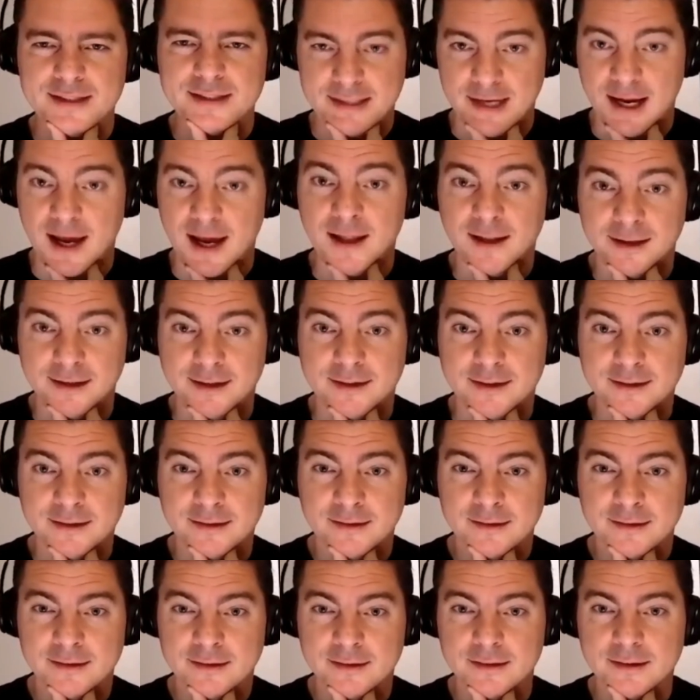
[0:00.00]
Italian
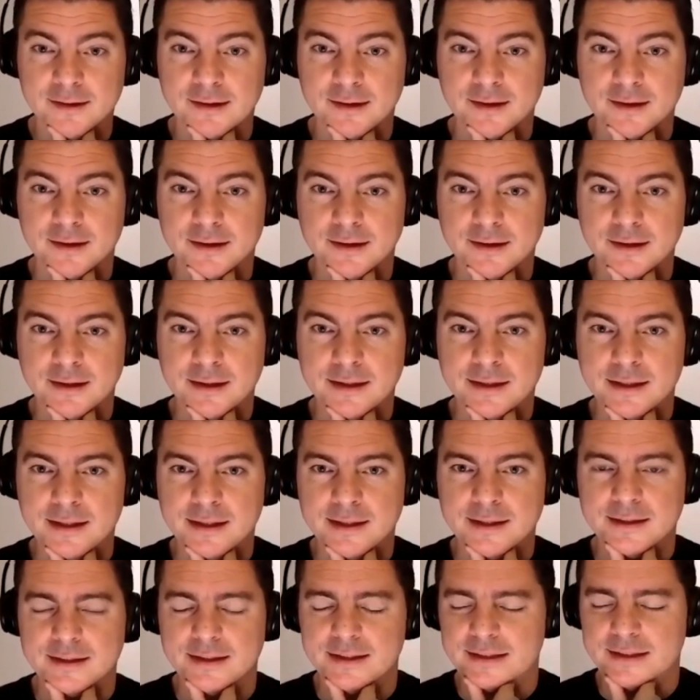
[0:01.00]

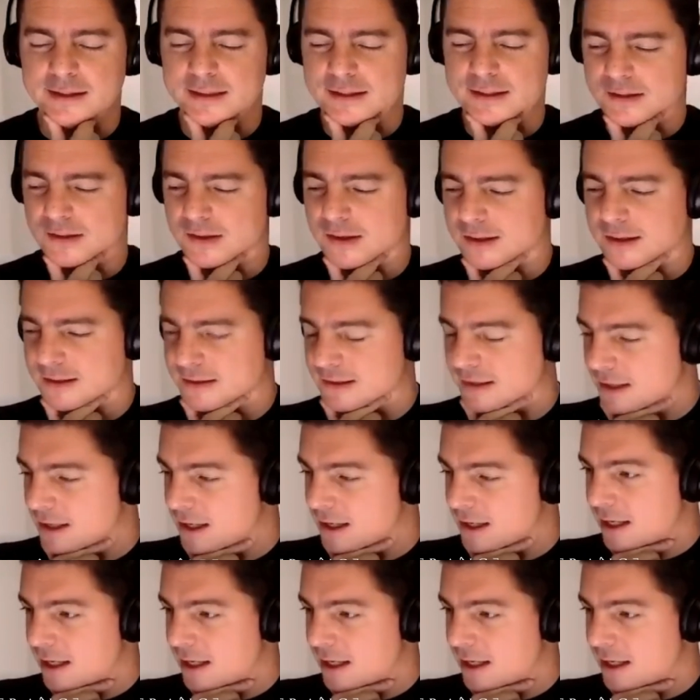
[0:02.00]
in the songs.